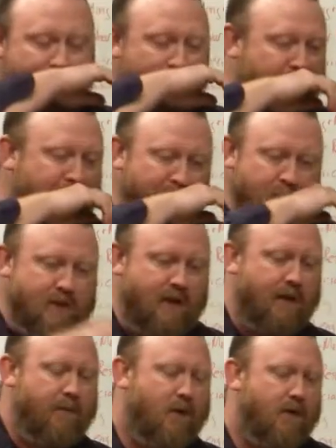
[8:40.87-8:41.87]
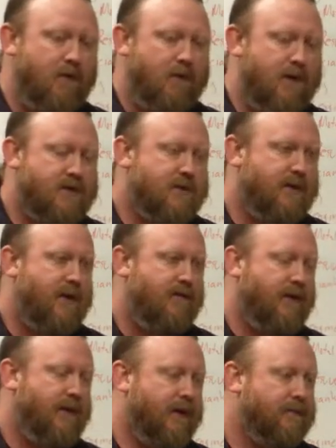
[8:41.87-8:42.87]
you know, loosen up all the rust and
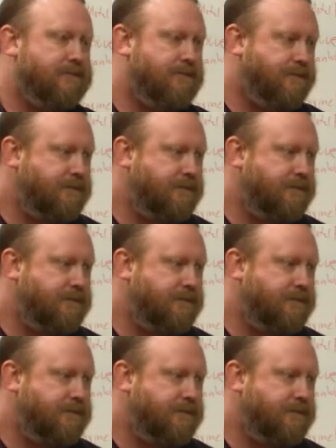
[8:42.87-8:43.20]
everything.